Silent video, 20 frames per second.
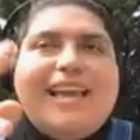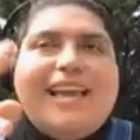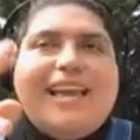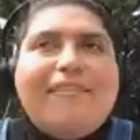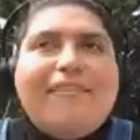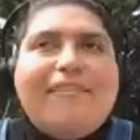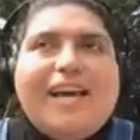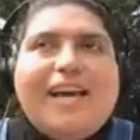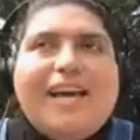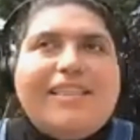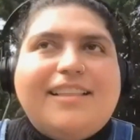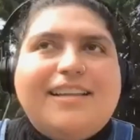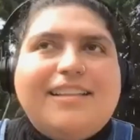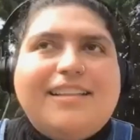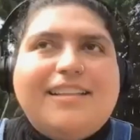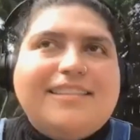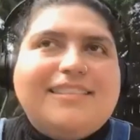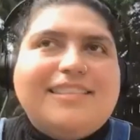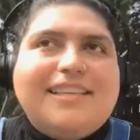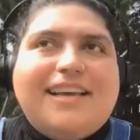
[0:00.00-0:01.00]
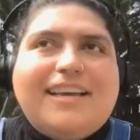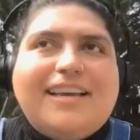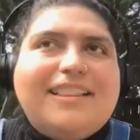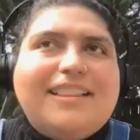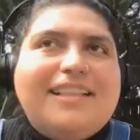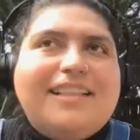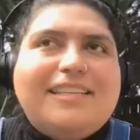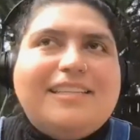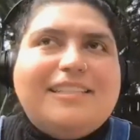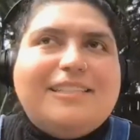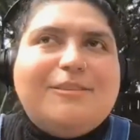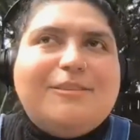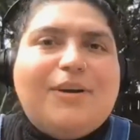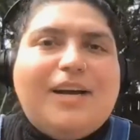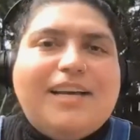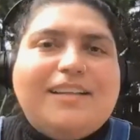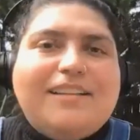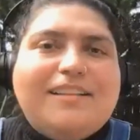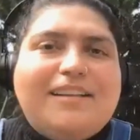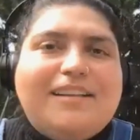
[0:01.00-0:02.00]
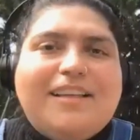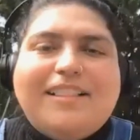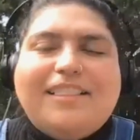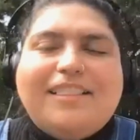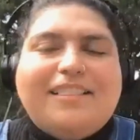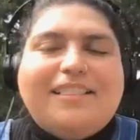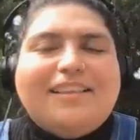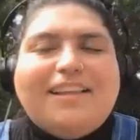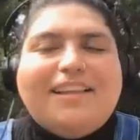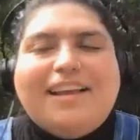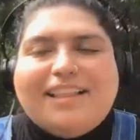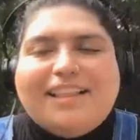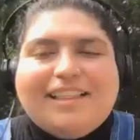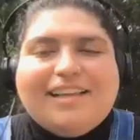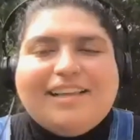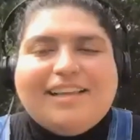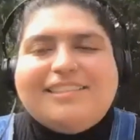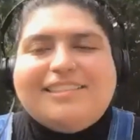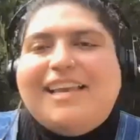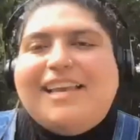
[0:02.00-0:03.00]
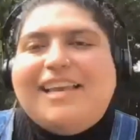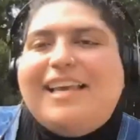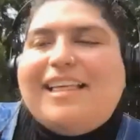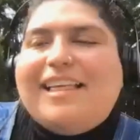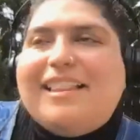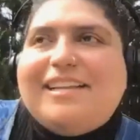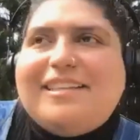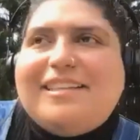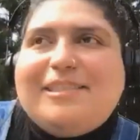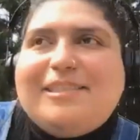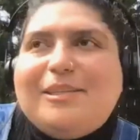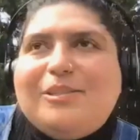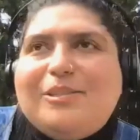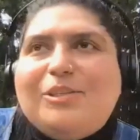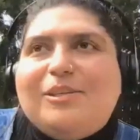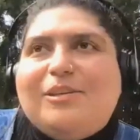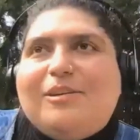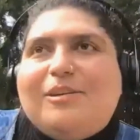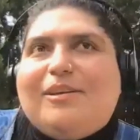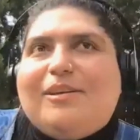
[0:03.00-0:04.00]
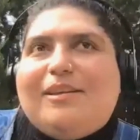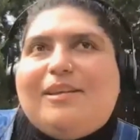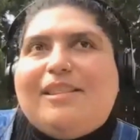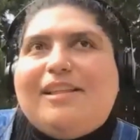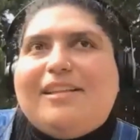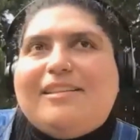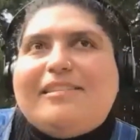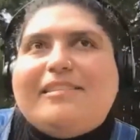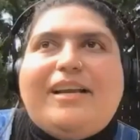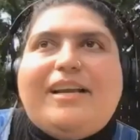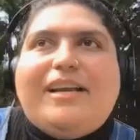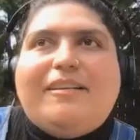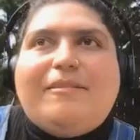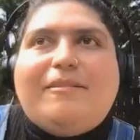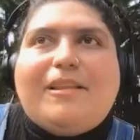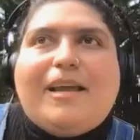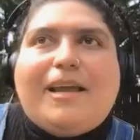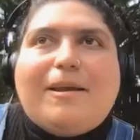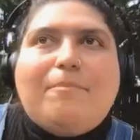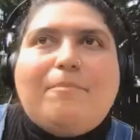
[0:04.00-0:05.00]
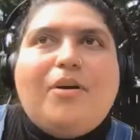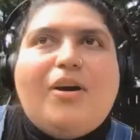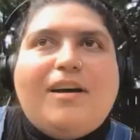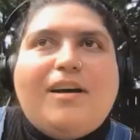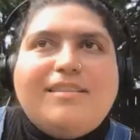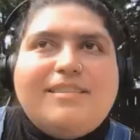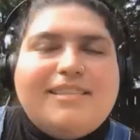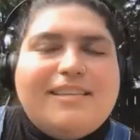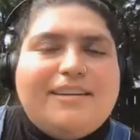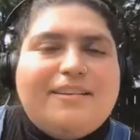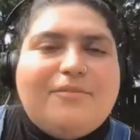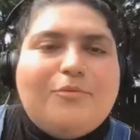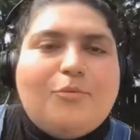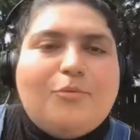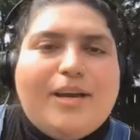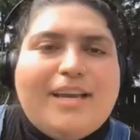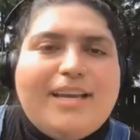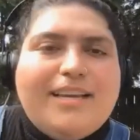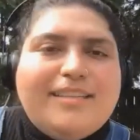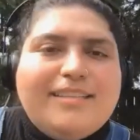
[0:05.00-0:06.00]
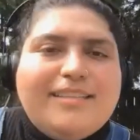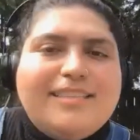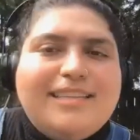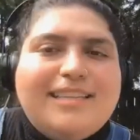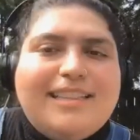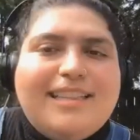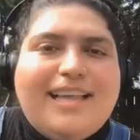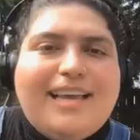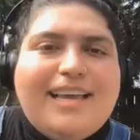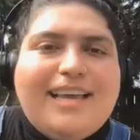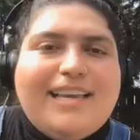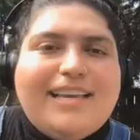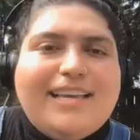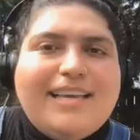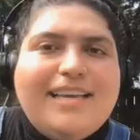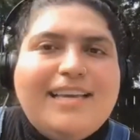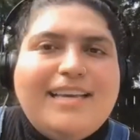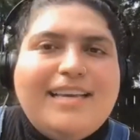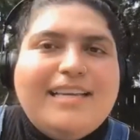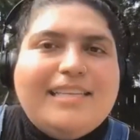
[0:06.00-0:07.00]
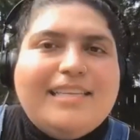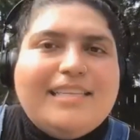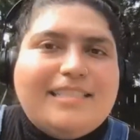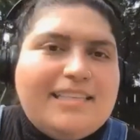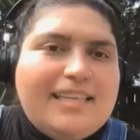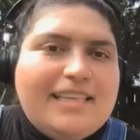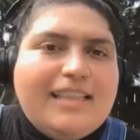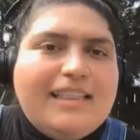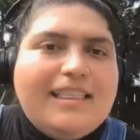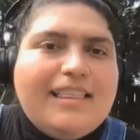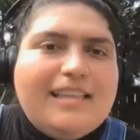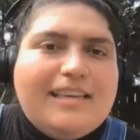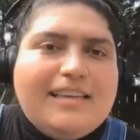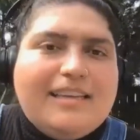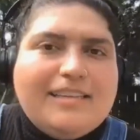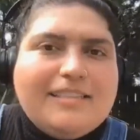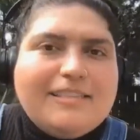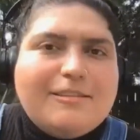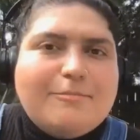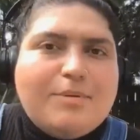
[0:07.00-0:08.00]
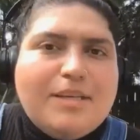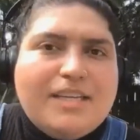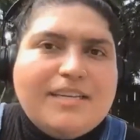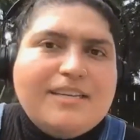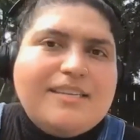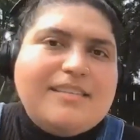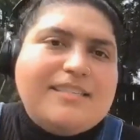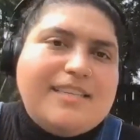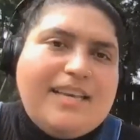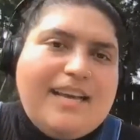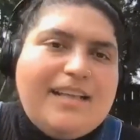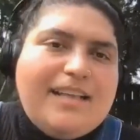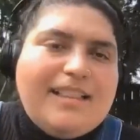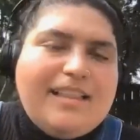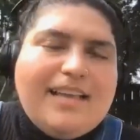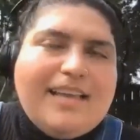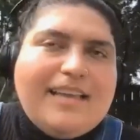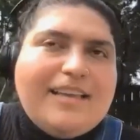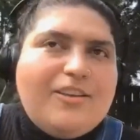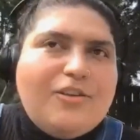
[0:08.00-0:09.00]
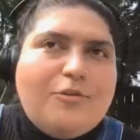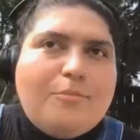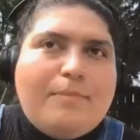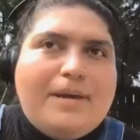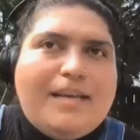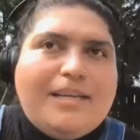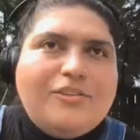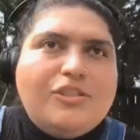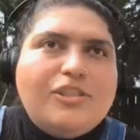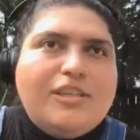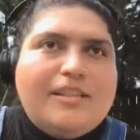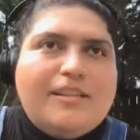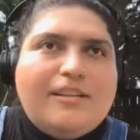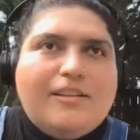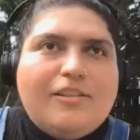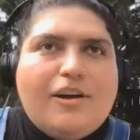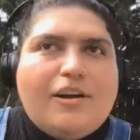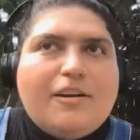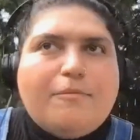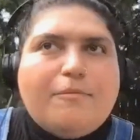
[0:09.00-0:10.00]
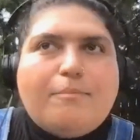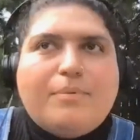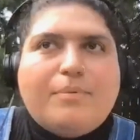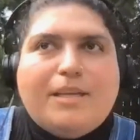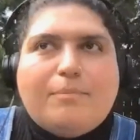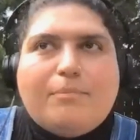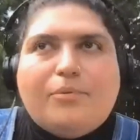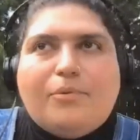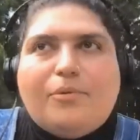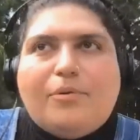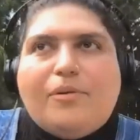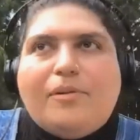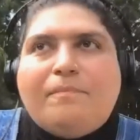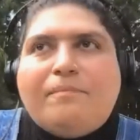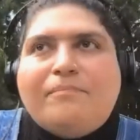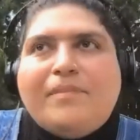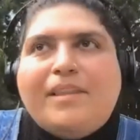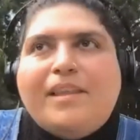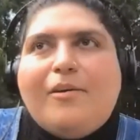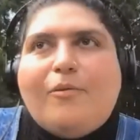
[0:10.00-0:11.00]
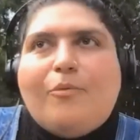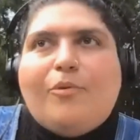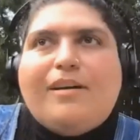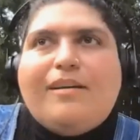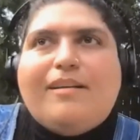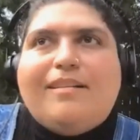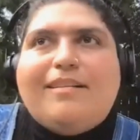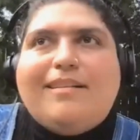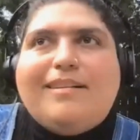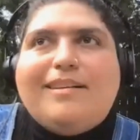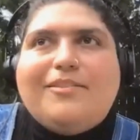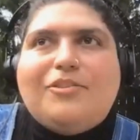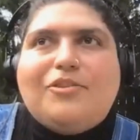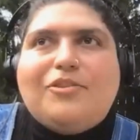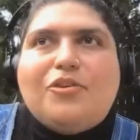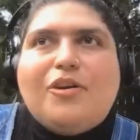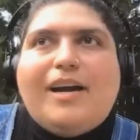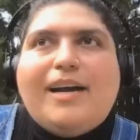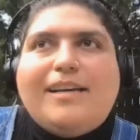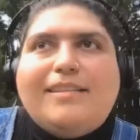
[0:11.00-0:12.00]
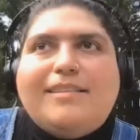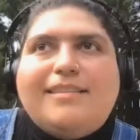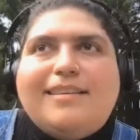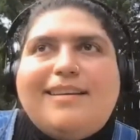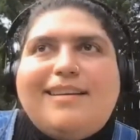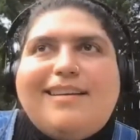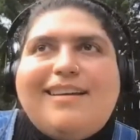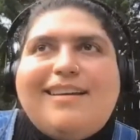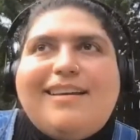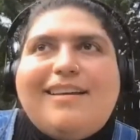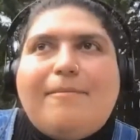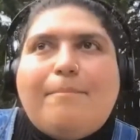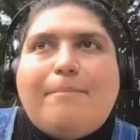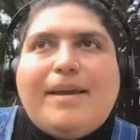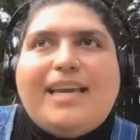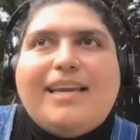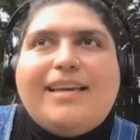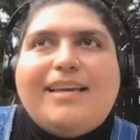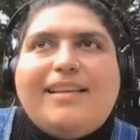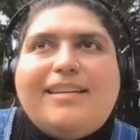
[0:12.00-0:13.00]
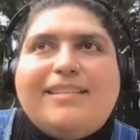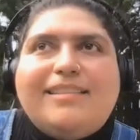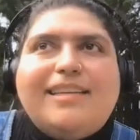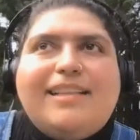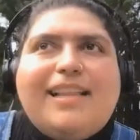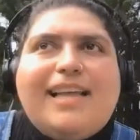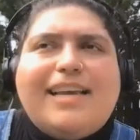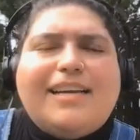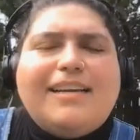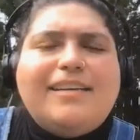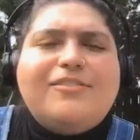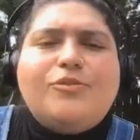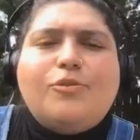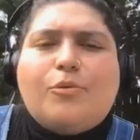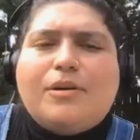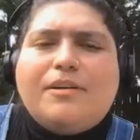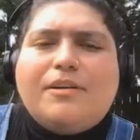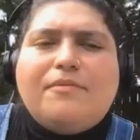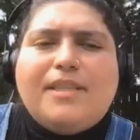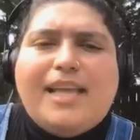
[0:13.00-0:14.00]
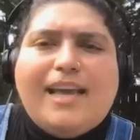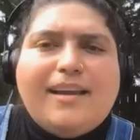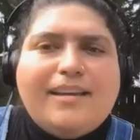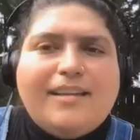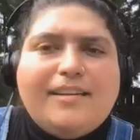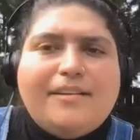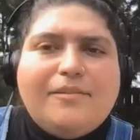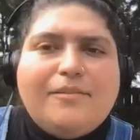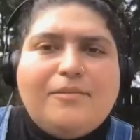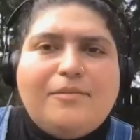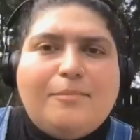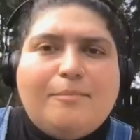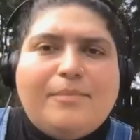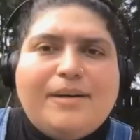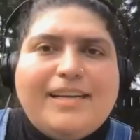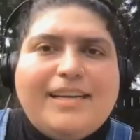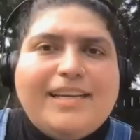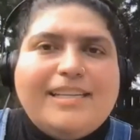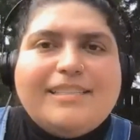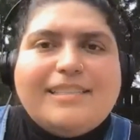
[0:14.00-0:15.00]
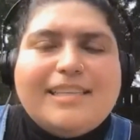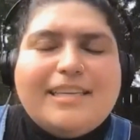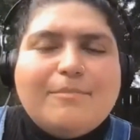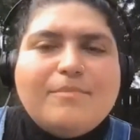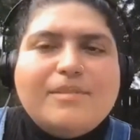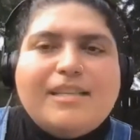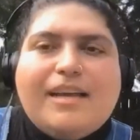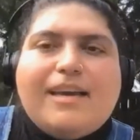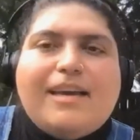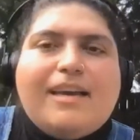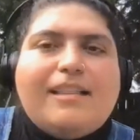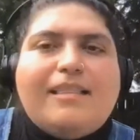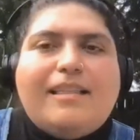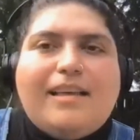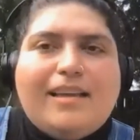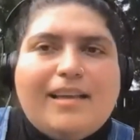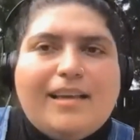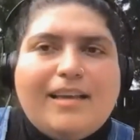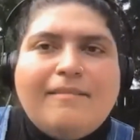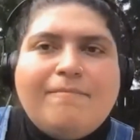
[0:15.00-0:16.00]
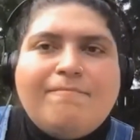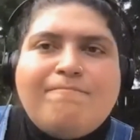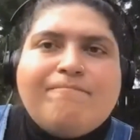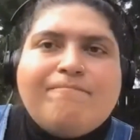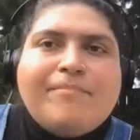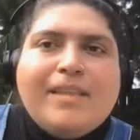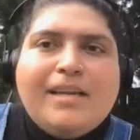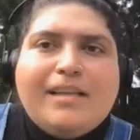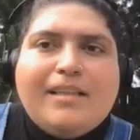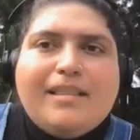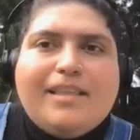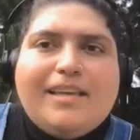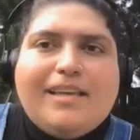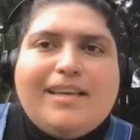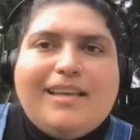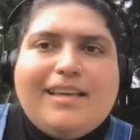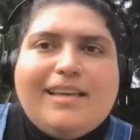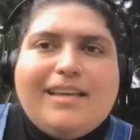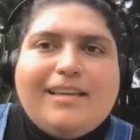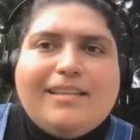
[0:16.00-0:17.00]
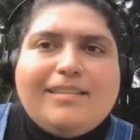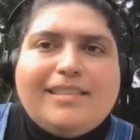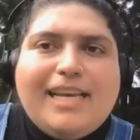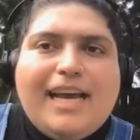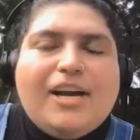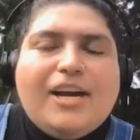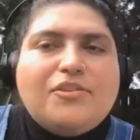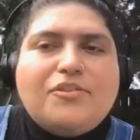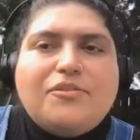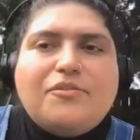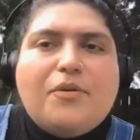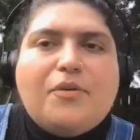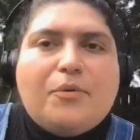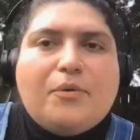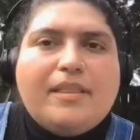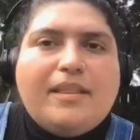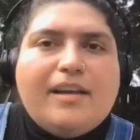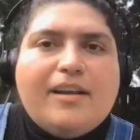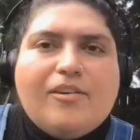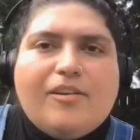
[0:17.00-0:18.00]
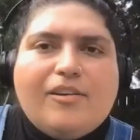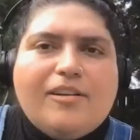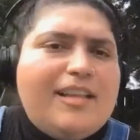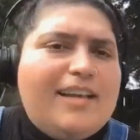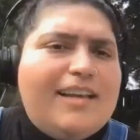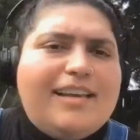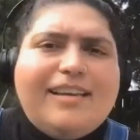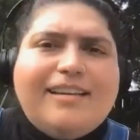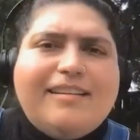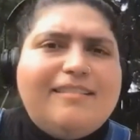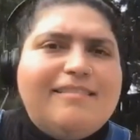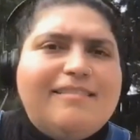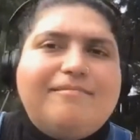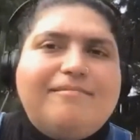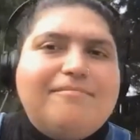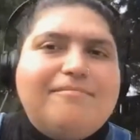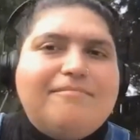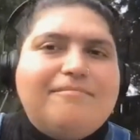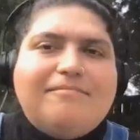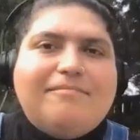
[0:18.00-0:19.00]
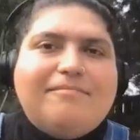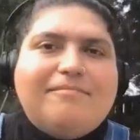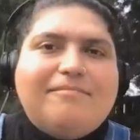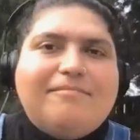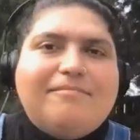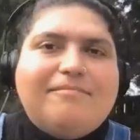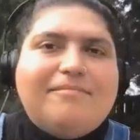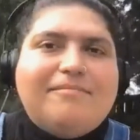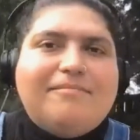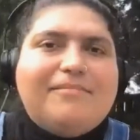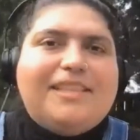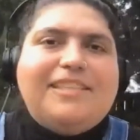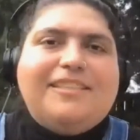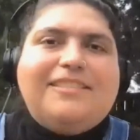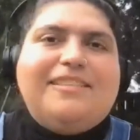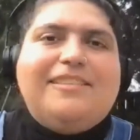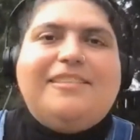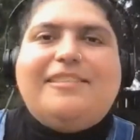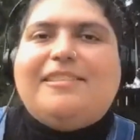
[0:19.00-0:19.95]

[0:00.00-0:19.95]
have that, then it's like, then it's fine. And yeah, that's such a great and like positive way to like see things, because yeah, like you mentioned, a lot of people would try to make it into like a sort of negative, but it seems like the townsfolk there are like, this